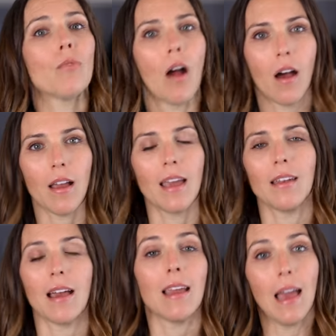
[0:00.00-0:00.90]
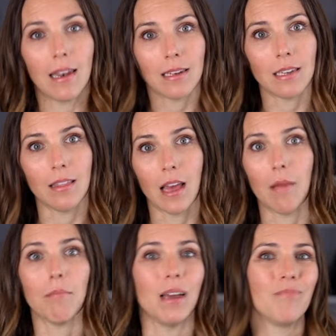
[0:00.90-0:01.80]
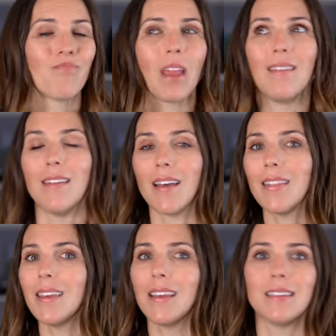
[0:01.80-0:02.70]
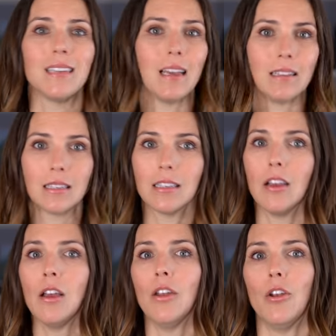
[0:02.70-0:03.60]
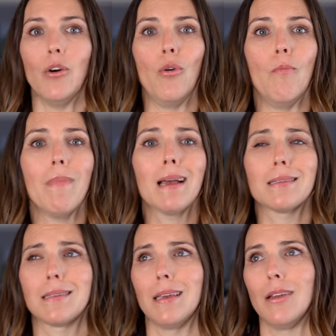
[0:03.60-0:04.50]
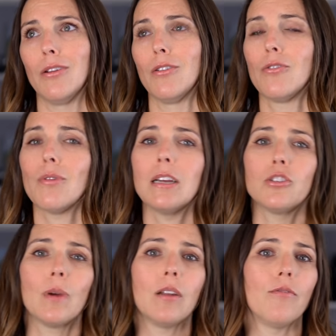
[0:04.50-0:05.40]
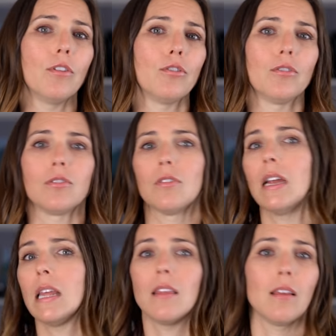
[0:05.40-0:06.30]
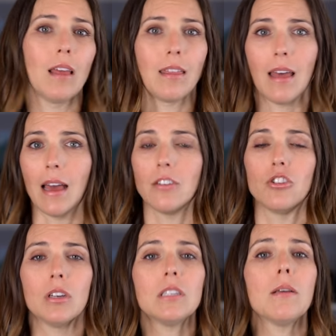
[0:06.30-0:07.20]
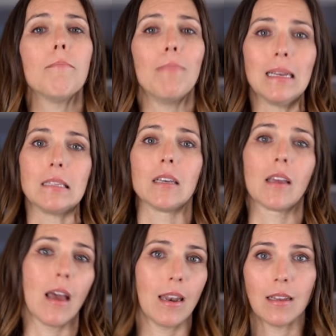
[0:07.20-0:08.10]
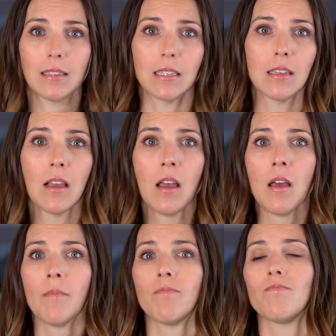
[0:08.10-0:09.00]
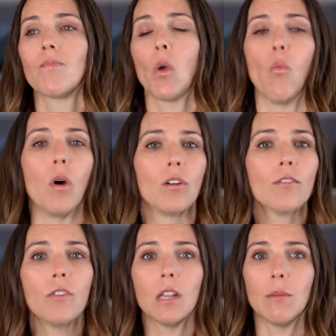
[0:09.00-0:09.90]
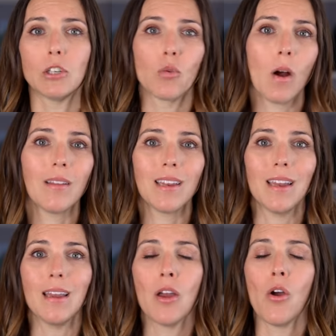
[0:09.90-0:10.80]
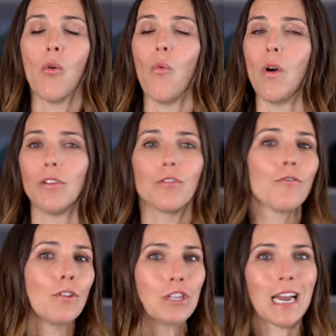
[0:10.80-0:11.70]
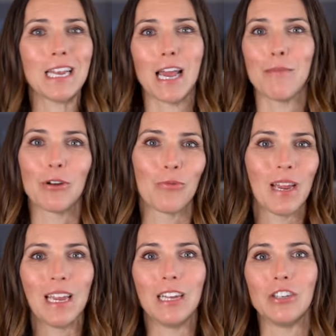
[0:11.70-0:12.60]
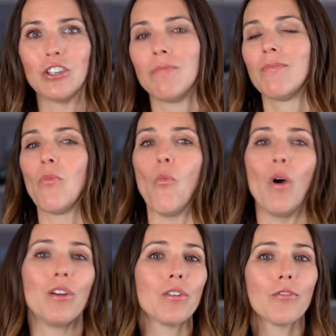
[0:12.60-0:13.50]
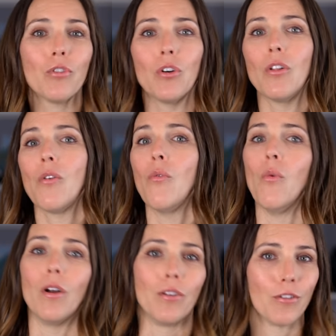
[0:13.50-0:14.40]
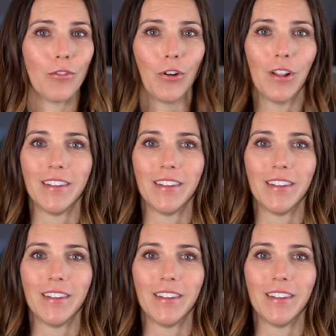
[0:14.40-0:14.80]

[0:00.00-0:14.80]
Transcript: RAW and I edited them, but nothing intense. No masking or graduated filters or anything like that, just basic edits. Wonderful image quality, wonderful dynamic range, wonderful, wonderful.